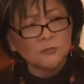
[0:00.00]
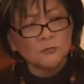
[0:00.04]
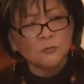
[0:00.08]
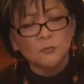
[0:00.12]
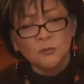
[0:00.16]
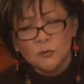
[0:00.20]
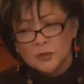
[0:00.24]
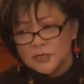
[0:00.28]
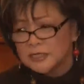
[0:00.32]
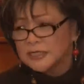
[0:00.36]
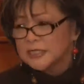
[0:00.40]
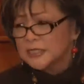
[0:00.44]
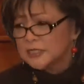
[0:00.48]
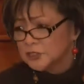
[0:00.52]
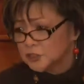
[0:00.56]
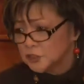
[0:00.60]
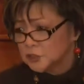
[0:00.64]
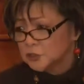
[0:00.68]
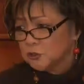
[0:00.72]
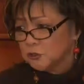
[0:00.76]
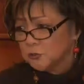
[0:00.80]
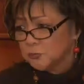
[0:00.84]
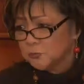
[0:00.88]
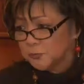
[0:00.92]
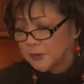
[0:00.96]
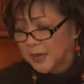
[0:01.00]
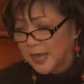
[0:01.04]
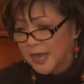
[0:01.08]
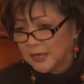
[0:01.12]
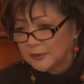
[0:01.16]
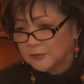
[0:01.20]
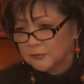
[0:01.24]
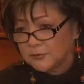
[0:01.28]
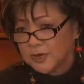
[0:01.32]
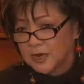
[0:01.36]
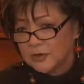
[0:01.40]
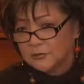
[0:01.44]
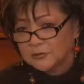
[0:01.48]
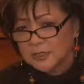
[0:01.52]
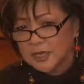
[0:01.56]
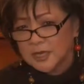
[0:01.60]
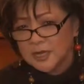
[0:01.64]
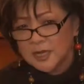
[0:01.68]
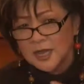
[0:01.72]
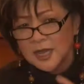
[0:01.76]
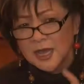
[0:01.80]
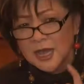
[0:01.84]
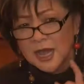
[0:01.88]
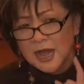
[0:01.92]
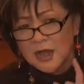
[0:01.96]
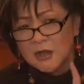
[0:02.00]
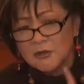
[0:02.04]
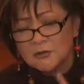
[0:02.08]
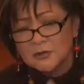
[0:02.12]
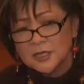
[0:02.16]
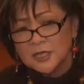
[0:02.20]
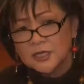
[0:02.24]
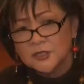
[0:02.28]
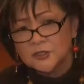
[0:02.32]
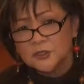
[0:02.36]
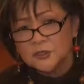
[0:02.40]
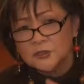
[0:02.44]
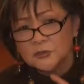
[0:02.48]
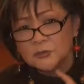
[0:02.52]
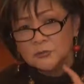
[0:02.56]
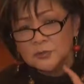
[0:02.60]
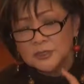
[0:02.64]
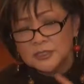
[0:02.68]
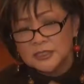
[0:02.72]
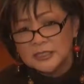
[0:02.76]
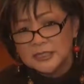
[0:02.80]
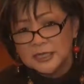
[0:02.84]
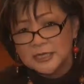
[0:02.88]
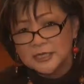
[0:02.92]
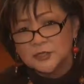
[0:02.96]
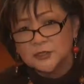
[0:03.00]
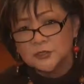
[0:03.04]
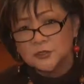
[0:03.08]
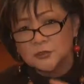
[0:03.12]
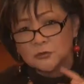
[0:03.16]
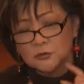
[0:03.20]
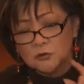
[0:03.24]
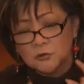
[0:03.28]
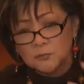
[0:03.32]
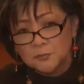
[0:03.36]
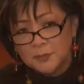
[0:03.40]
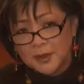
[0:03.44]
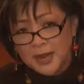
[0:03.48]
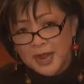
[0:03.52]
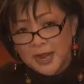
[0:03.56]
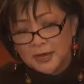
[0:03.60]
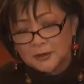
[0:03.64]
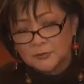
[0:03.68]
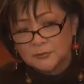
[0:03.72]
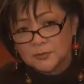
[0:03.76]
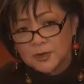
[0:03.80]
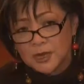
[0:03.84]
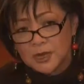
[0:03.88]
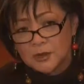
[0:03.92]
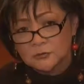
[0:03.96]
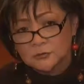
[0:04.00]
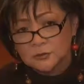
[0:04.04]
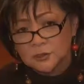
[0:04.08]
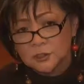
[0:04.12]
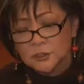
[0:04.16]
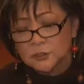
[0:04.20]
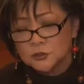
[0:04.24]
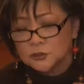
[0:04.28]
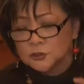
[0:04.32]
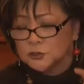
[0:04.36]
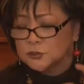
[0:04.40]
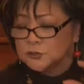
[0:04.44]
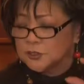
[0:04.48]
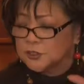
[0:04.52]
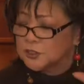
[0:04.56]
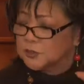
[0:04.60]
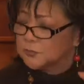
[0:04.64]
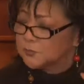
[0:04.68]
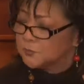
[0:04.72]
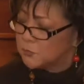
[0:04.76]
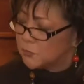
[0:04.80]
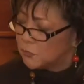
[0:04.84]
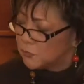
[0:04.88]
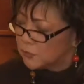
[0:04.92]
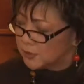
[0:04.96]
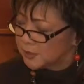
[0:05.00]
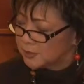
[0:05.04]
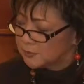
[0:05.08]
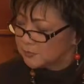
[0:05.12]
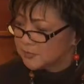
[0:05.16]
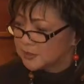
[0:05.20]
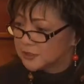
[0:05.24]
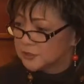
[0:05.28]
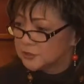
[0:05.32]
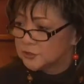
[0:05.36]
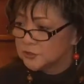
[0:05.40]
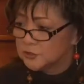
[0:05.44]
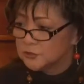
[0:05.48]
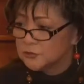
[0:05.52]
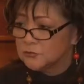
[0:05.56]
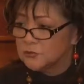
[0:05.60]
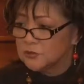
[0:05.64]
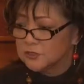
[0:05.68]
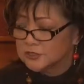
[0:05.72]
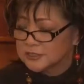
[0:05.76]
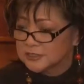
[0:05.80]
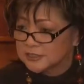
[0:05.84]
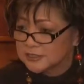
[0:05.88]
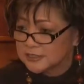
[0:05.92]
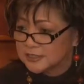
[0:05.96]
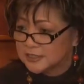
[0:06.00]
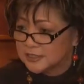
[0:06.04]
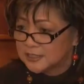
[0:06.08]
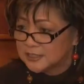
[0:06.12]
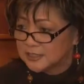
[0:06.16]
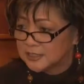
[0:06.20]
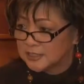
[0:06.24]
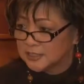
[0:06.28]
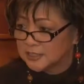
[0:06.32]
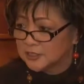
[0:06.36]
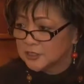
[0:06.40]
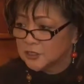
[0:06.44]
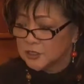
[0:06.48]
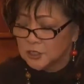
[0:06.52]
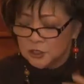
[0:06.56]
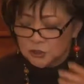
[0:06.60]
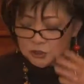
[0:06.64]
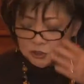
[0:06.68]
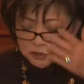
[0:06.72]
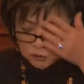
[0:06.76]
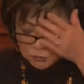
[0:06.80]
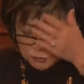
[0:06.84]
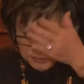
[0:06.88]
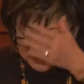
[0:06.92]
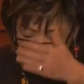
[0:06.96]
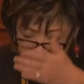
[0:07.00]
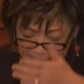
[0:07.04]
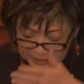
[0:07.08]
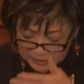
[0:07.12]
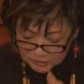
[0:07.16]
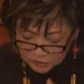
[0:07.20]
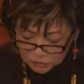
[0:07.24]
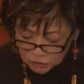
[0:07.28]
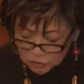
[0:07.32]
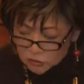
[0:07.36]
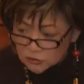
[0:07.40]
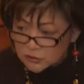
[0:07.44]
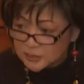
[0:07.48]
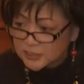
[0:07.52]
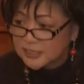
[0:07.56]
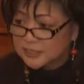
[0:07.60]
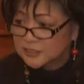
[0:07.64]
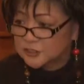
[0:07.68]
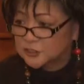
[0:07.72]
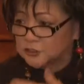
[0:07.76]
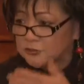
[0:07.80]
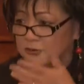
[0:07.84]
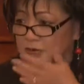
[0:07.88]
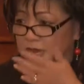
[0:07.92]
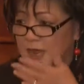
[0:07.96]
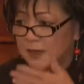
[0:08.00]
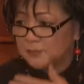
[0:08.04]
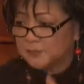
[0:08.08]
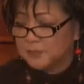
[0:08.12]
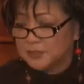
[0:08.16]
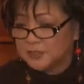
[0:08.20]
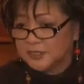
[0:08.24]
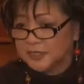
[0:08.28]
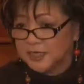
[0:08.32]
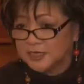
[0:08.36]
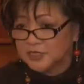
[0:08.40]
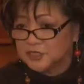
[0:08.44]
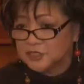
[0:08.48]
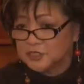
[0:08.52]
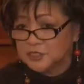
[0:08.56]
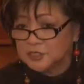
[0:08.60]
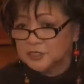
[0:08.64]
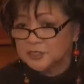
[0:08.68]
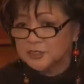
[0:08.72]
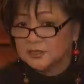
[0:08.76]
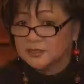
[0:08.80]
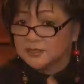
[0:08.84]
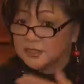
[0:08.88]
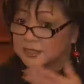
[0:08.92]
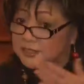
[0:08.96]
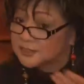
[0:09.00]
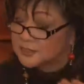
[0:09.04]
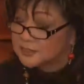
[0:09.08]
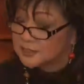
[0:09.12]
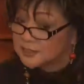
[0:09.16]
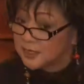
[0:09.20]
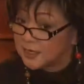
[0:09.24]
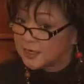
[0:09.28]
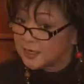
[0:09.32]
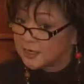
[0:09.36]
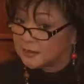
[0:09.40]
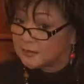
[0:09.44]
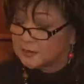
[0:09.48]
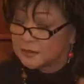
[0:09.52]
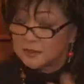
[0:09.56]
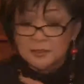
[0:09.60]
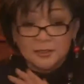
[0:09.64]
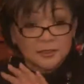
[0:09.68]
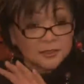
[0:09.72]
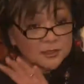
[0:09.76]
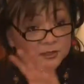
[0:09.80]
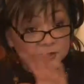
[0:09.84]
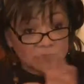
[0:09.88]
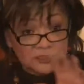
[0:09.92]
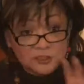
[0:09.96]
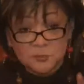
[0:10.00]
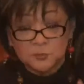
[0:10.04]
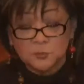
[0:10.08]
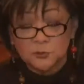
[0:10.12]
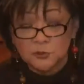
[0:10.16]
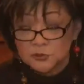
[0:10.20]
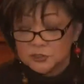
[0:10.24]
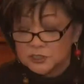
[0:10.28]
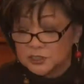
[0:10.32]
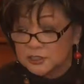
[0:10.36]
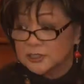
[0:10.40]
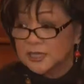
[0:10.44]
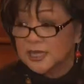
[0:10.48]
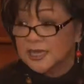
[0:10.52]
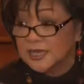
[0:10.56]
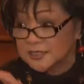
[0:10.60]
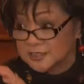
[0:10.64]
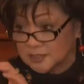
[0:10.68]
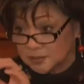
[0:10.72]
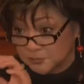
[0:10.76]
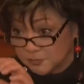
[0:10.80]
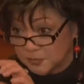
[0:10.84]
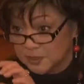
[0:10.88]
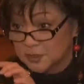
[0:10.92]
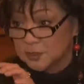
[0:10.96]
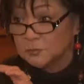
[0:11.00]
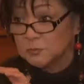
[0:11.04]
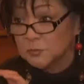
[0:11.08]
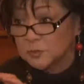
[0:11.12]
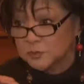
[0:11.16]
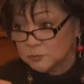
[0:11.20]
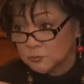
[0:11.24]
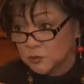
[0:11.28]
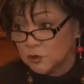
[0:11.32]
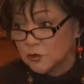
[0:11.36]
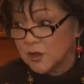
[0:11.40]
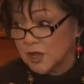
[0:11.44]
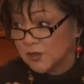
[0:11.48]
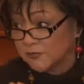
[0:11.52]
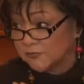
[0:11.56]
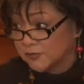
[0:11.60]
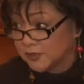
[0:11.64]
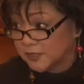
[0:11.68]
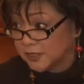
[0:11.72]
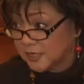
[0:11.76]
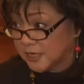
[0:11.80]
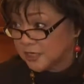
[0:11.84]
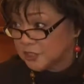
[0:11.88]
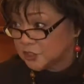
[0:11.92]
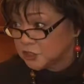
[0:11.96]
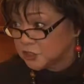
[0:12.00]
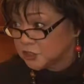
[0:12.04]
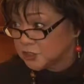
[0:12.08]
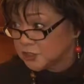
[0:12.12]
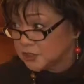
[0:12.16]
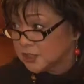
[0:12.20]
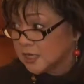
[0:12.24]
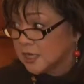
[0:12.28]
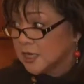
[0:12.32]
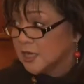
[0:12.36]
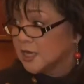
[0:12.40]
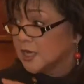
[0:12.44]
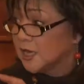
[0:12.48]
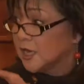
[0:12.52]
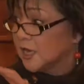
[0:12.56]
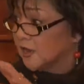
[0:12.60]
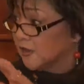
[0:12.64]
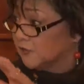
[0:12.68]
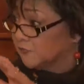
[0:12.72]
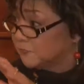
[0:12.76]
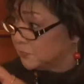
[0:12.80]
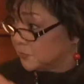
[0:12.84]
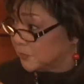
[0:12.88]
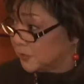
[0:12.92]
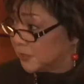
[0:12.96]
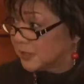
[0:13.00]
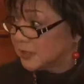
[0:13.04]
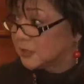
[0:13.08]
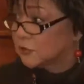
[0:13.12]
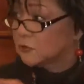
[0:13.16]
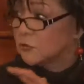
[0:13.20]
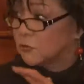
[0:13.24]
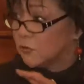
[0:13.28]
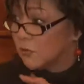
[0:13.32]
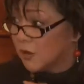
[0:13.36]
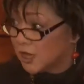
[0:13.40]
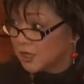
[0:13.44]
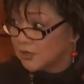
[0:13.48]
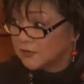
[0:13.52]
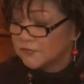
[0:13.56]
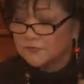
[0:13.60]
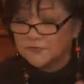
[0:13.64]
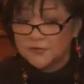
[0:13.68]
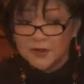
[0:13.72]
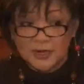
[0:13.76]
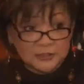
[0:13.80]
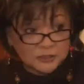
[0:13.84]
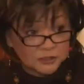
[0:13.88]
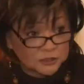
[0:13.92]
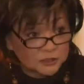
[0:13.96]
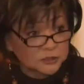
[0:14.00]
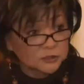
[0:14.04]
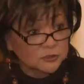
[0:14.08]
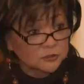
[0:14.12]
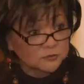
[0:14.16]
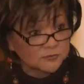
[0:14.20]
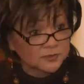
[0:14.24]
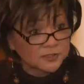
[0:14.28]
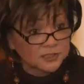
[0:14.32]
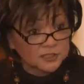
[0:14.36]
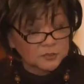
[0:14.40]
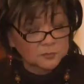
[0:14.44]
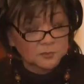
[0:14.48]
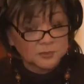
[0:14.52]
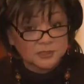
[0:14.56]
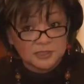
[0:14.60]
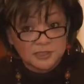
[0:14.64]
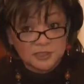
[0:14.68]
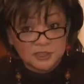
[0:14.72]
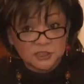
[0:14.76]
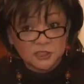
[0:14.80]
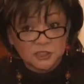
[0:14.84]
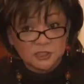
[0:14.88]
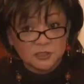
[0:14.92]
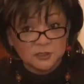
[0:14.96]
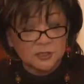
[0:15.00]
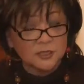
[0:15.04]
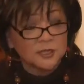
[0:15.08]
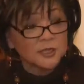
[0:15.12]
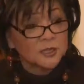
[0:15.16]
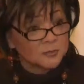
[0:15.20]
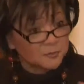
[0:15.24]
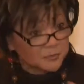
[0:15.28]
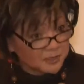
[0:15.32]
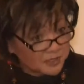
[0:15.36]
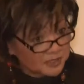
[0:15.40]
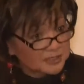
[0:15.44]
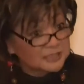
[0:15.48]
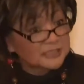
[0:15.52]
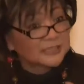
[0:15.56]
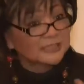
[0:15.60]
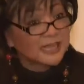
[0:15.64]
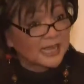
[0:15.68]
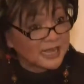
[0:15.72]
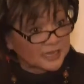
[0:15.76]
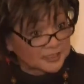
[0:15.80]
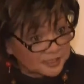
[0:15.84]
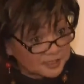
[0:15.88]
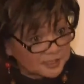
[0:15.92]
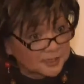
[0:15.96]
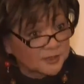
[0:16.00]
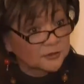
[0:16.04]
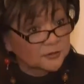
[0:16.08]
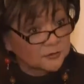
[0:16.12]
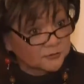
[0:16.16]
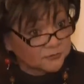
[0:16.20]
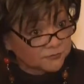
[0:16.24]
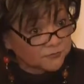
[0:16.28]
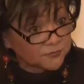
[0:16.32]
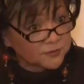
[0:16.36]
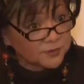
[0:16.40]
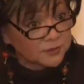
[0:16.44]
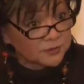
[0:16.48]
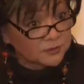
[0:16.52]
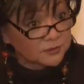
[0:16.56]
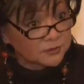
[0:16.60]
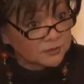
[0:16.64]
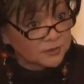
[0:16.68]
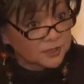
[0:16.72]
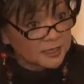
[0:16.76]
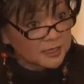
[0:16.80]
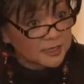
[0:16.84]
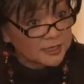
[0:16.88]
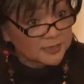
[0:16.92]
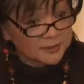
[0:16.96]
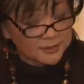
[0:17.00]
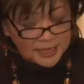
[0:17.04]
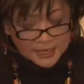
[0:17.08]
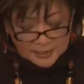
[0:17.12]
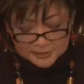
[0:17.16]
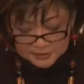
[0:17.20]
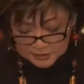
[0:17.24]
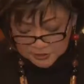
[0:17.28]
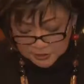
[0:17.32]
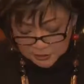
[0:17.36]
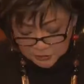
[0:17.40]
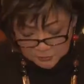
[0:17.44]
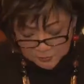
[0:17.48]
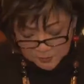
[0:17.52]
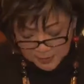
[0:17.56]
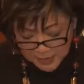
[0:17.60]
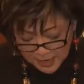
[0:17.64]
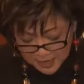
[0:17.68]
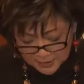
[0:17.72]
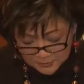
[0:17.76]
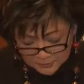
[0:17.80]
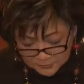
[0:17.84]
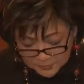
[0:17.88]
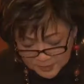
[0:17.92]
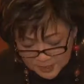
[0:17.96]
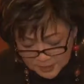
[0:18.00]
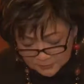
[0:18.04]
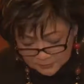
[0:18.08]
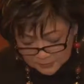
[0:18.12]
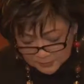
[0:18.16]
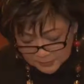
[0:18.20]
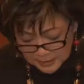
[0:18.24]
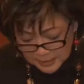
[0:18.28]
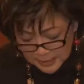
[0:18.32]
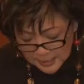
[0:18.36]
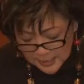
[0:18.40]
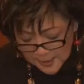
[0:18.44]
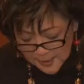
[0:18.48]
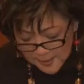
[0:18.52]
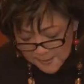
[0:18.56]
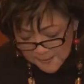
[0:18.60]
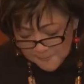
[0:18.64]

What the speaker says: And what is your background? How can you relate your background to the appointment you are seeking? So when they look at your application, they say, this person has the minimum qualifications of being qualified to serve in this position because that's their field, that's their background.